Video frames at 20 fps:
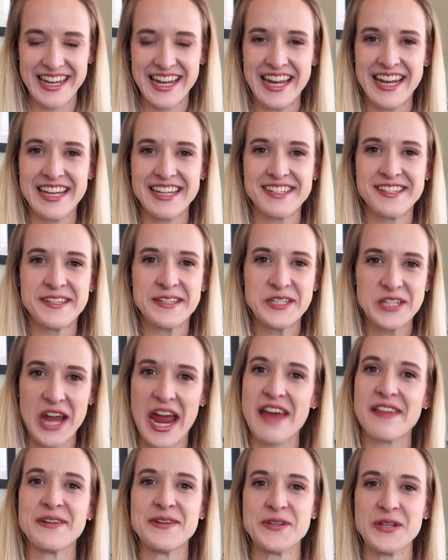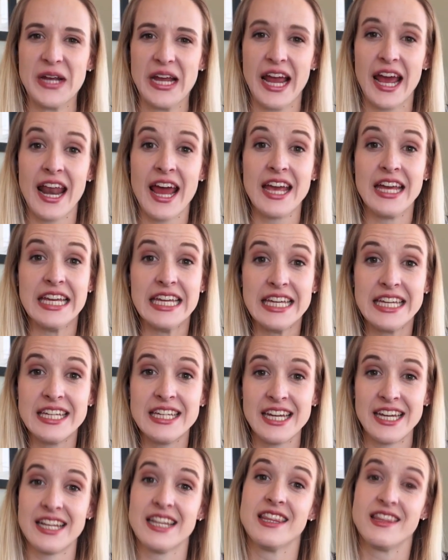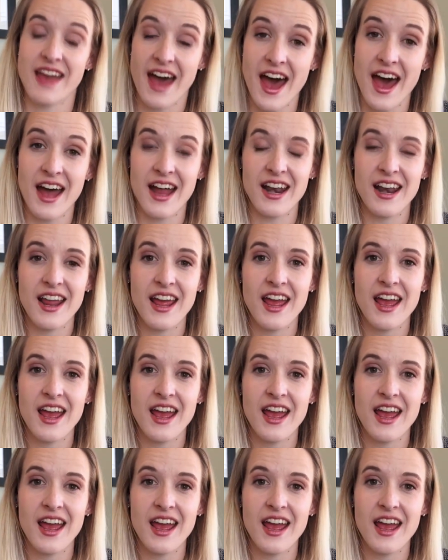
It is challenging, and I get that.